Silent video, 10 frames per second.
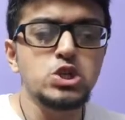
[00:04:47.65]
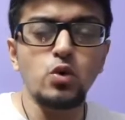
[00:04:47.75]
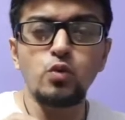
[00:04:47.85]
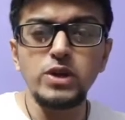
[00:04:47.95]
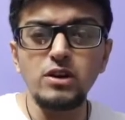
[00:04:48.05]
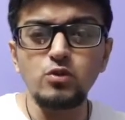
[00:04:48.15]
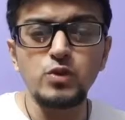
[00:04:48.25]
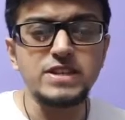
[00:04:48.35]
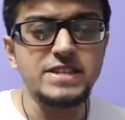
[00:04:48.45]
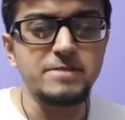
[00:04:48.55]
So without
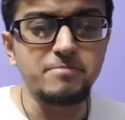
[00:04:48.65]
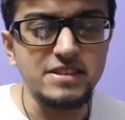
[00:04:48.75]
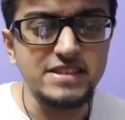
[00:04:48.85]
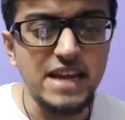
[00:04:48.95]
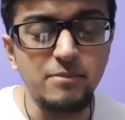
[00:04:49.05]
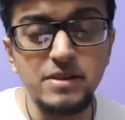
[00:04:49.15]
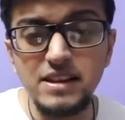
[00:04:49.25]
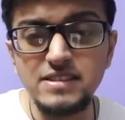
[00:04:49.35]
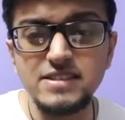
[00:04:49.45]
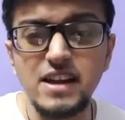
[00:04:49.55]
wasting much time,
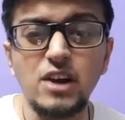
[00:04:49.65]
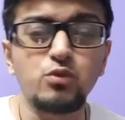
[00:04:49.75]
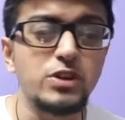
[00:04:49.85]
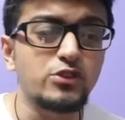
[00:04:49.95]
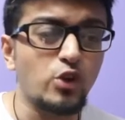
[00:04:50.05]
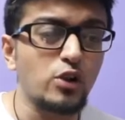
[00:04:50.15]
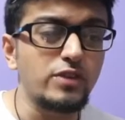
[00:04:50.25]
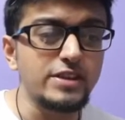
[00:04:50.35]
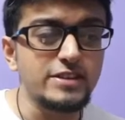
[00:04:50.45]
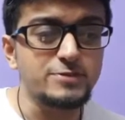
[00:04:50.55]
let's start with
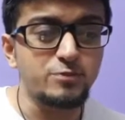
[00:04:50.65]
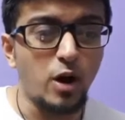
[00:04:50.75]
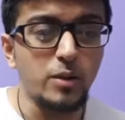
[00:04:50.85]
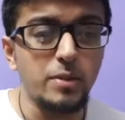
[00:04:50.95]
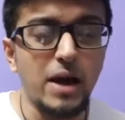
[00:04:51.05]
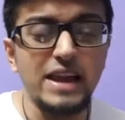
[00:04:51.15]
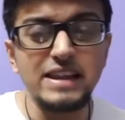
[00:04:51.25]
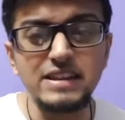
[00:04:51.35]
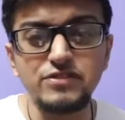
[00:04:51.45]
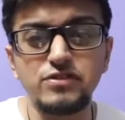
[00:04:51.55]
solving this problem
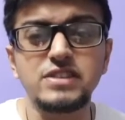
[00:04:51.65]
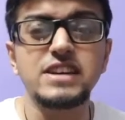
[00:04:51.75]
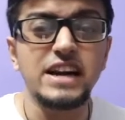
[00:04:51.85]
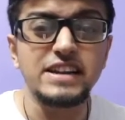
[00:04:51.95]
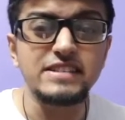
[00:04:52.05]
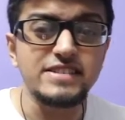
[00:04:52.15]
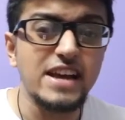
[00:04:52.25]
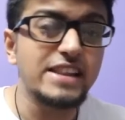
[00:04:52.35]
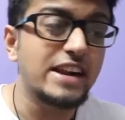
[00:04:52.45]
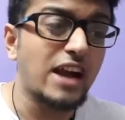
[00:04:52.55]
and let's first
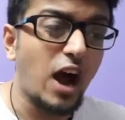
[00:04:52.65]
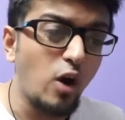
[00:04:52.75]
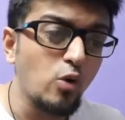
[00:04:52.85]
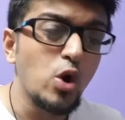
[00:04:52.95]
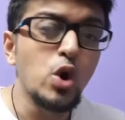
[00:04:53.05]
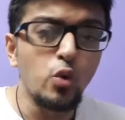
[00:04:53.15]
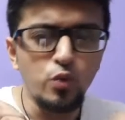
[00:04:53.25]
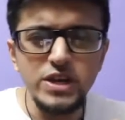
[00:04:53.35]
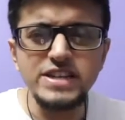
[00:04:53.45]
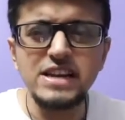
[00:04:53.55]
understand that how
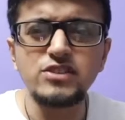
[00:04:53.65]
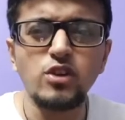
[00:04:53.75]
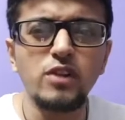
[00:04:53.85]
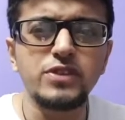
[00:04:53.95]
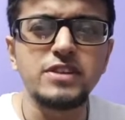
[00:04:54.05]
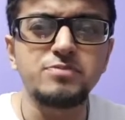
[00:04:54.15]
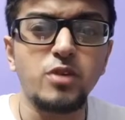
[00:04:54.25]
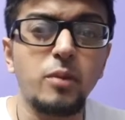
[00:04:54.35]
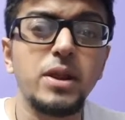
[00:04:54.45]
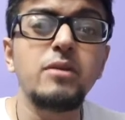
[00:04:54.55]
we shall solve this
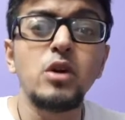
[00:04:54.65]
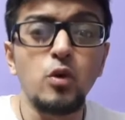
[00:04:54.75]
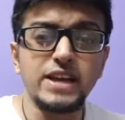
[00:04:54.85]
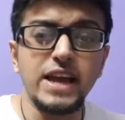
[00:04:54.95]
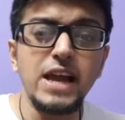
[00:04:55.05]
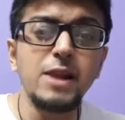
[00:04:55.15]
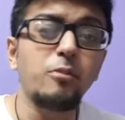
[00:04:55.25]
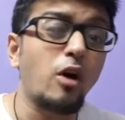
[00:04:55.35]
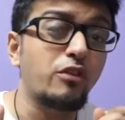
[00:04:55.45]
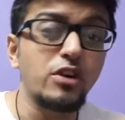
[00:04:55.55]
problem with the
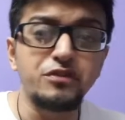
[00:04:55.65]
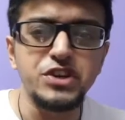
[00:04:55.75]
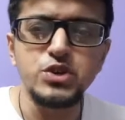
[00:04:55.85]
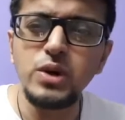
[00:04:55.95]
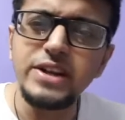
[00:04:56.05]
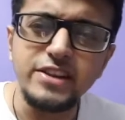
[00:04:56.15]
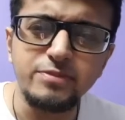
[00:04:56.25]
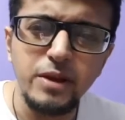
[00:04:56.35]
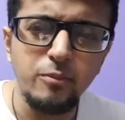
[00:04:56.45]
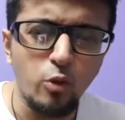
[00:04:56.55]
help of our visual
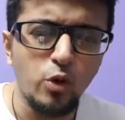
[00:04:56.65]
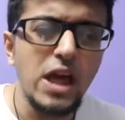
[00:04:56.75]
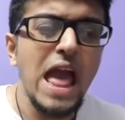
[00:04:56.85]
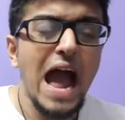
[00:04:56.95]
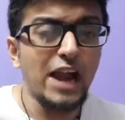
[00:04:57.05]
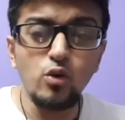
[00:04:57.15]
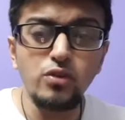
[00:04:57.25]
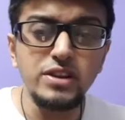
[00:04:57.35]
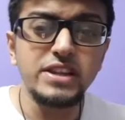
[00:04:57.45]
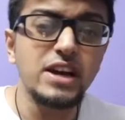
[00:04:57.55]
display board. and
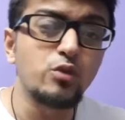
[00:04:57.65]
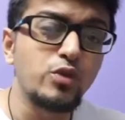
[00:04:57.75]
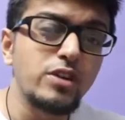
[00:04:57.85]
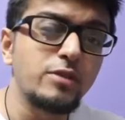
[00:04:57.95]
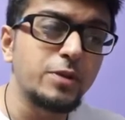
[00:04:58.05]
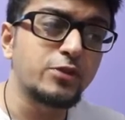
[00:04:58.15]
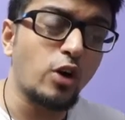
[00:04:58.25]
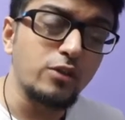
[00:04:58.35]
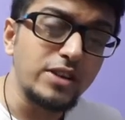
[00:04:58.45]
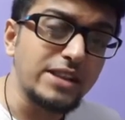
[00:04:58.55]
over there we will be
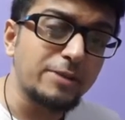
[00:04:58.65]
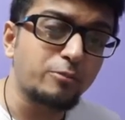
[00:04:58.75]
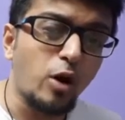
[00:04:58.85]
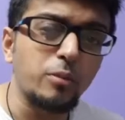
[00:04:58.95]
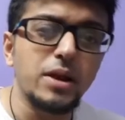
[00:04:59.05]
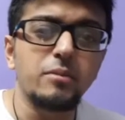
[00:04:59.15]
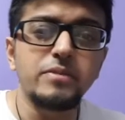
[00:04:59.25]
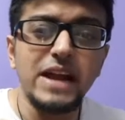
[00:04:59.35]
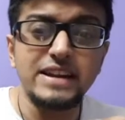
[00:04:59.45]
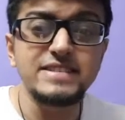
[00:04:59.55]
solving that
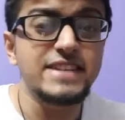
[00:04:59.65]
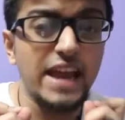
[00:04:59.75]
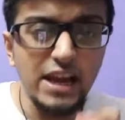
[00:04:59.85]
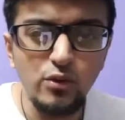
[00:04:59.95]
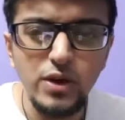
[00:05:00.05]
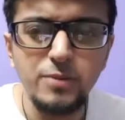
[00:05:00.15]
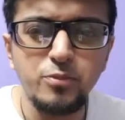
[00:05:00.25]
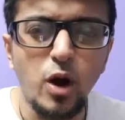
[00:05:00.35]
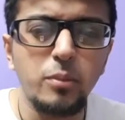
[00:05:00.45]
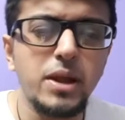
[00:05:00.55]
problem, that is the
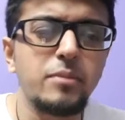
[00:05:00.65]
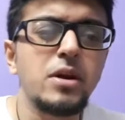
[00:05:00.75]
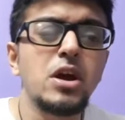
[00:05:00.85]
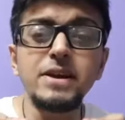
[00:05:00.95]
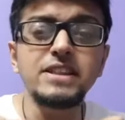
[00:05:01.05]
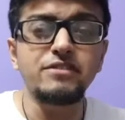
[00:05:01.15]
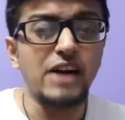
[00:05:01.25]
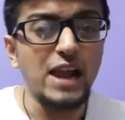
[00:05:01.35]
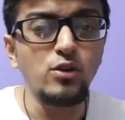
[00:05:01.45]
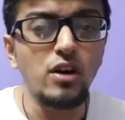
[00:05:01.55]
n-queen problem, keeping
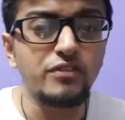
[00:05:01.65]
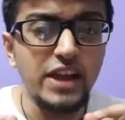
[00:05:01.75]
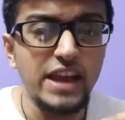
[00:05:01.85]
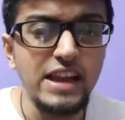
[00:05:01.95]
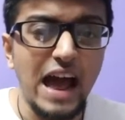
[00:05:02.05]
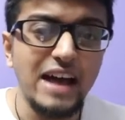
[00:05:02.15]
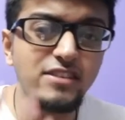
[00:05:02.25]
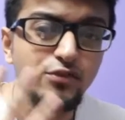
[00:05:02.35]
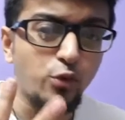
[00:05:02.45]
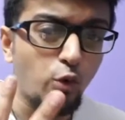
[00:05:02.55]
the value of n
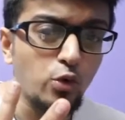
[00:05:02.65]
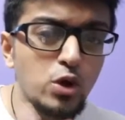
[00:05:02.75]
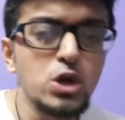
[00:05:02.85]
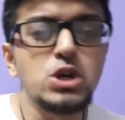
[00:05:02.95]
as 4.